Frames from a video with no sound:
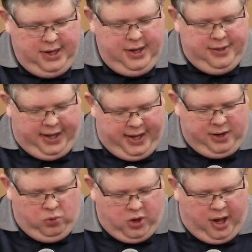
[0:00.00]
The
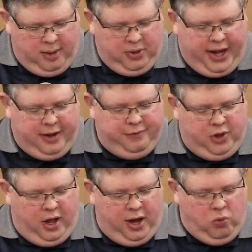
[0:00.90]
end will come like a
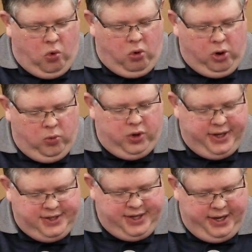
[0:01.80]
flood, war will
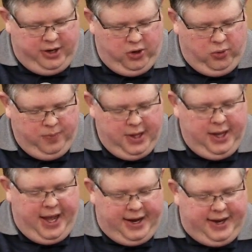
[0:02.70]
continue,
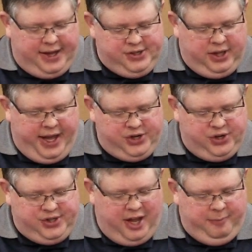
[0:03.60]
and
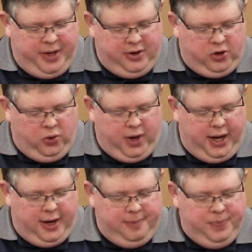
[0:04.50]
desolations have been
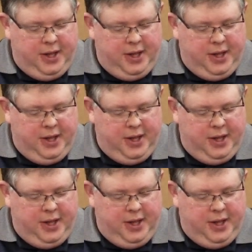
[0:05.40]
decreed.